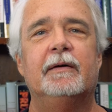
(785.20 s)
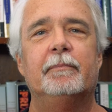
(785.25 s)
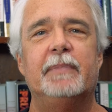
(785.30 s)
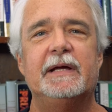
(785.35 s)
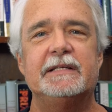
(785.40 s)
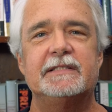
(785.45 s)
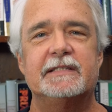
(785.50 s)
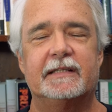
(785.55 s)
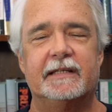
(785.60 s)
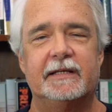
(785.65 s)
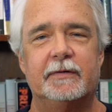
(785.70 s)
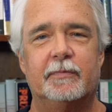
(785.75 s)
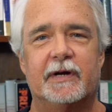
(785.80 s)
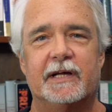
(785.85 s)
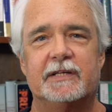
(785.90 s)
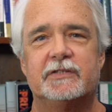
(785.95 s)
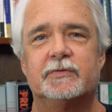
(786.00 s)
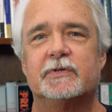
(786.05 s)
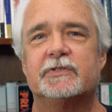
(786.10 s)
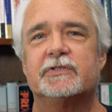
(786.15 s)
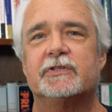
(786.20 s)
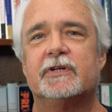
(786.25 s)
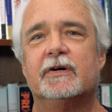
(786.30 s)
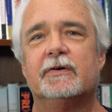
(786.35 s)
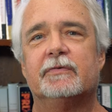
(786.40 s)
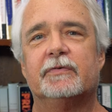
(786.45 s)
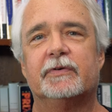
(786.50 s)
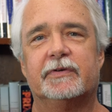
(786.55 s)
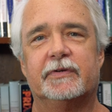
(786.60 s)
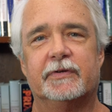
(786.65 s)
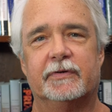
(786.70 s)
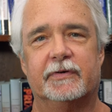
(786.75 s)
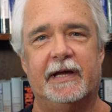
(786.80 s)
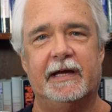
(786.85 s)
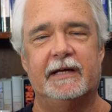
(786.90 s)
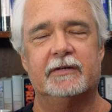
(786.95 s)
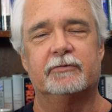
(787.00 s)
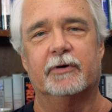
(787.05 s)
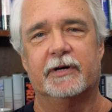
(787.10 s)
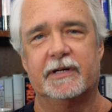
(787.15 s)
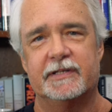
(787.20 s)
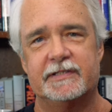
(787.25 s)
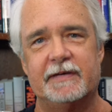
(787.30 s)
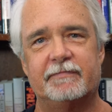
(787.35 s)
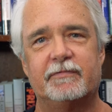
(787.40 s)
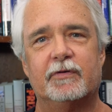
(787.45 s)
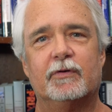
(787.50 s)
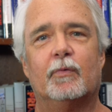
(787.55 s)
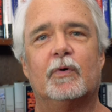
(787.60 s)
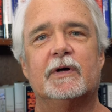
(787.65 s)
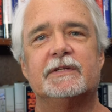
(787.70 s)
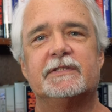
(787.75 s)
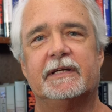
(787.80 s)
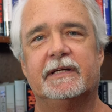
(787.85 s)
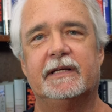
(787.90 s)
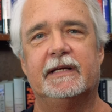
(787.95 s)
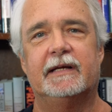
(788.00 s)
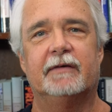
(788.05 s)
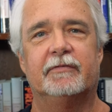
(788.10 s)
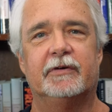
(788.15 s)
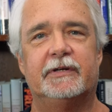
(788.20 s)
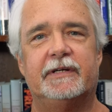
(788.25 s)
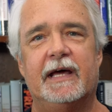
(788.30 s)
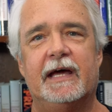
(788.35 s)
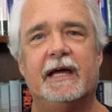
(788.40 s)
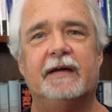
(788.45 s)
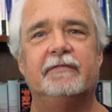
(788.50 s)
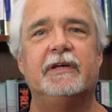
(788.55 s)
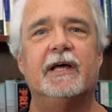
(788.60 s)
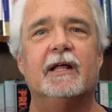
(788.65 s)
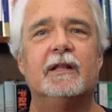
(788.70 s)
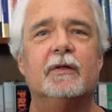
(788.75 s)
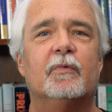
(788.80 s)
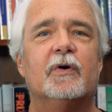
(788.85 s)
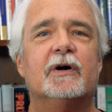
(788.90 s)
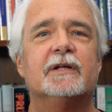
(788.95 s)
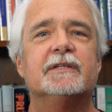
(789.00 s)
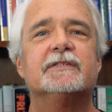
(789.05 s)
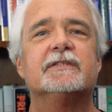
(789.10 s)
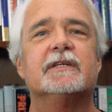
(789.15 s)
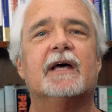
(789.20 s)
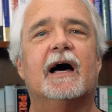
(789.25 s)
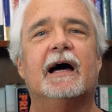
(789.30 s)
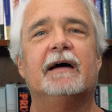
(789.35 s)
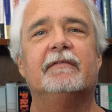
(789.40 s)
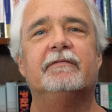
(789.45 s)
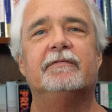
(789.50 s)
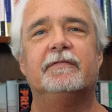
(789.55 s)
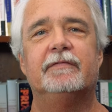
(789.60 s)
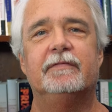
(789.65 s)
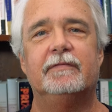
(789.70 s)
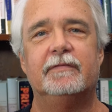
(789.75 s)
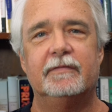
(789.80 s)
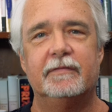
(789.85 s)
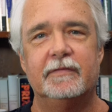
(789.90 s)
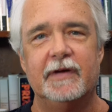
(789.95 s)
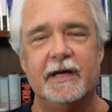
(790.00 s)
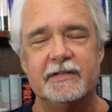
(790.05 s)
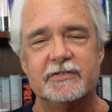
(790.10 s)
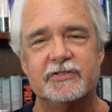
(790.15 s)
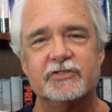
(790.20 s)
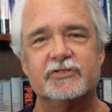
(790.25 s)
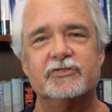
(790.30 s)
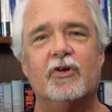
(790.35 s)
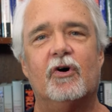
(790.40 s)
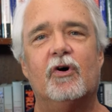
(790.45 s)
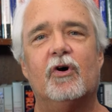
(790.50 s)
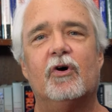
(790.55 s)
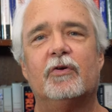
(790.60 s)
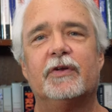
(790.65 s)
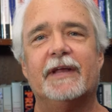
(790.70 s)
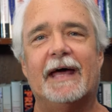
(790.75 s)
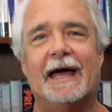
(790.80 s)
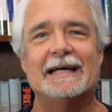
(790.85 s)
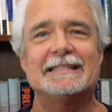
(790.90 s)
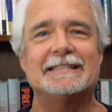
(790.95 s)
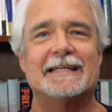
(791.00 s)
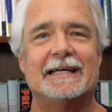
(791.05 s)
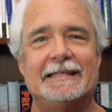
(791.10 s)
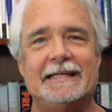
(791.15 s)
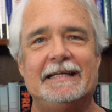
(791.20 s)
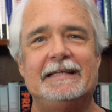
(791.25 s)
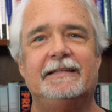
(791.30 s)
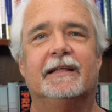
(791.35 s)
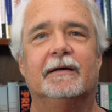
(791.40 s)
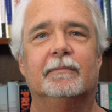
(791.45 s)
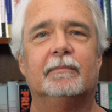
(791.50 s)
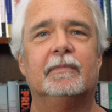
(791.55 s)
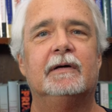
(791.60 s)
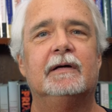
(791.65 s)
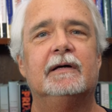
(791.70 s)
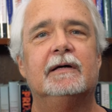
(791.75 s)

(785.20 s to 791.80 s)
basically when I switched over to Android, except for the ones I need every day, the other ones I installed as I need them.